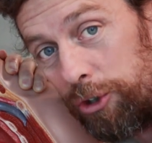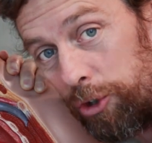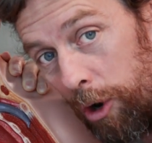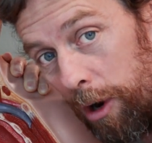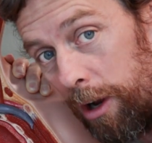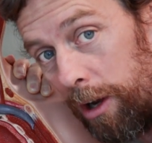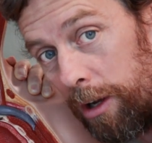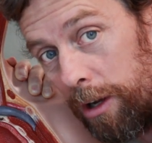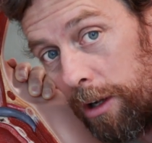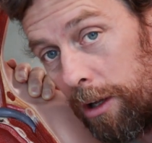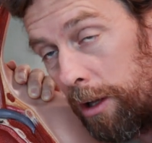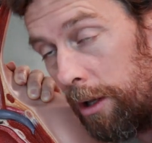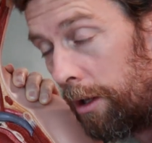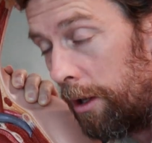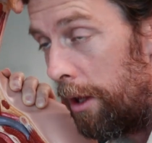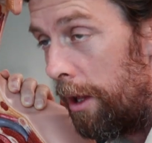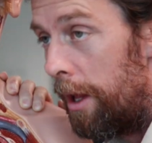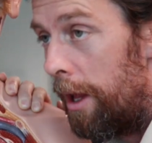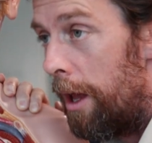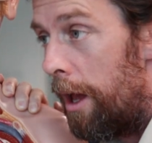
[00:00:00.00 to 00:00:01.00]
trunk,
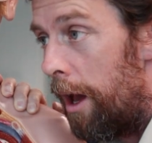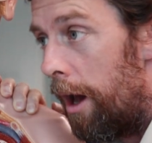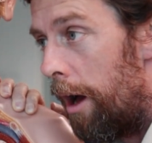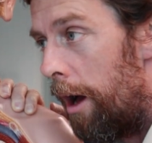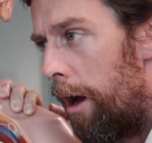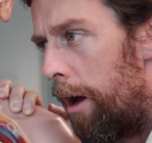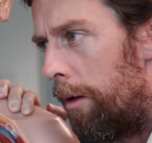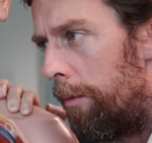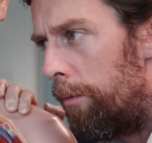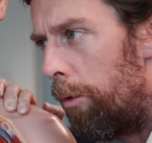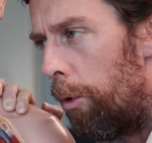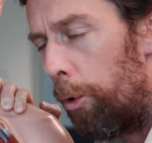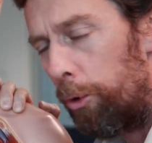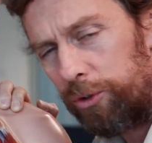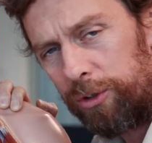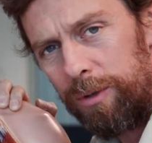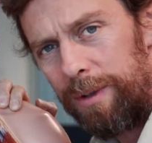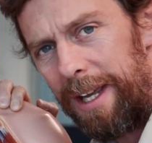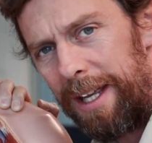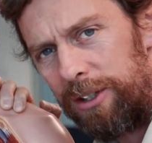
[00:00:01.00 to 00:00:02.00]
um,
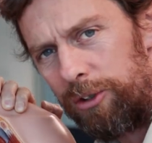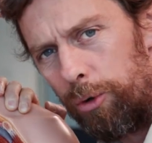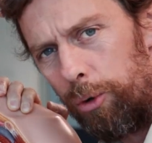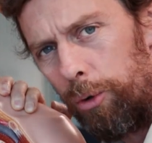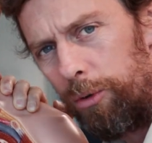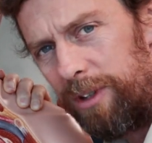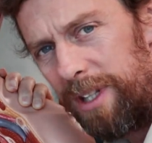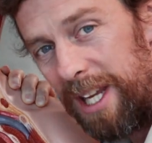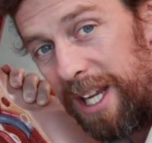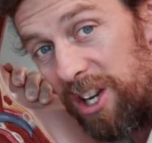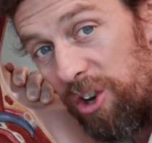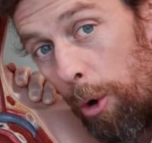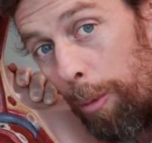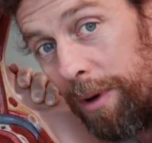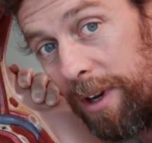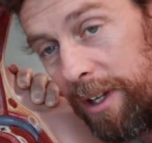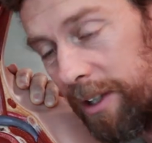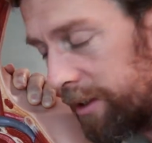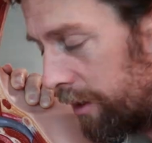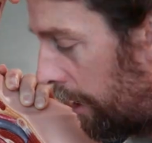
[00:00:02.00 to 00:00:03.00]
also gets called the
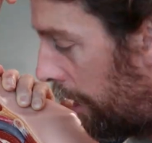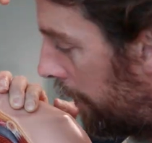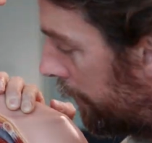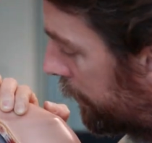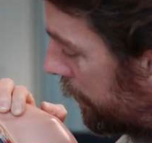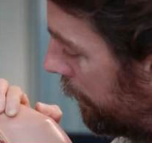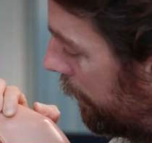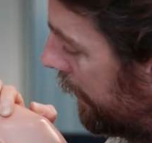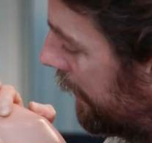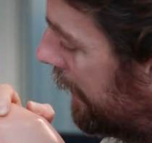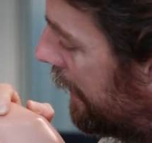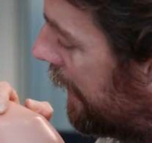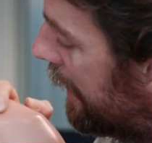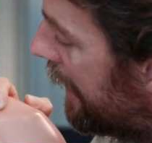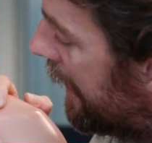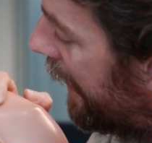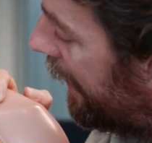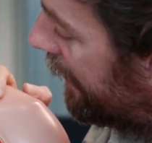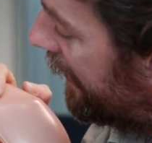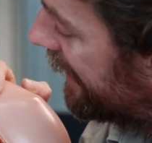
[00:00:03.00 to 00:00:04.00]
innominate artery,
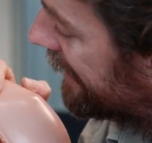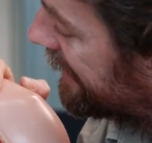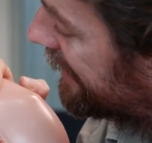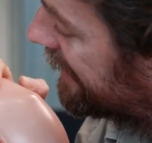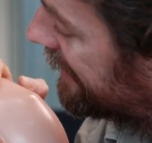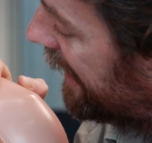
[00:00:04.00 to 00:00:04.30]
and that's a